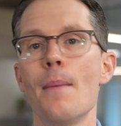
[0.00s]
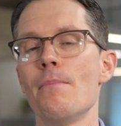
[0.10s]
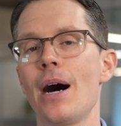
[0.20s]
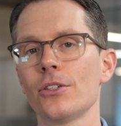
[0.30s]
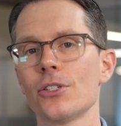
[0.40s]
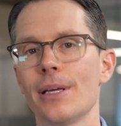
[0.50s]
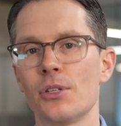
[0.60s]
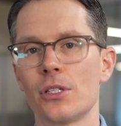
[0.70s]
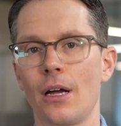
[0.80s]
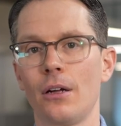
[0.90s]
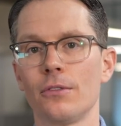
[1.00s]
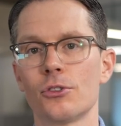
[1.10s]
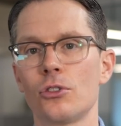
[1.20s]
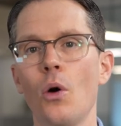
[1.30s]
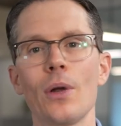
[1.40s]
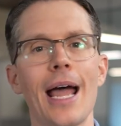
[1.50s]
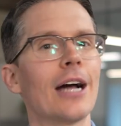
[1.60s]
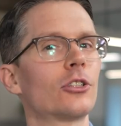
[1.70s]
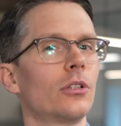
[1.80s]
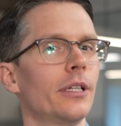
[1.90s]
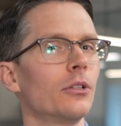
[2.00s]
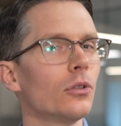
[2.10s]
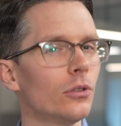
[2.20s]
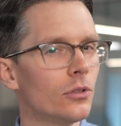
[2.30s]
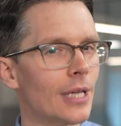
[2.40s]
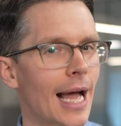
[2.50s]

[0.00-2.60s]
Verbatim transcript: Models themselves don't actually lose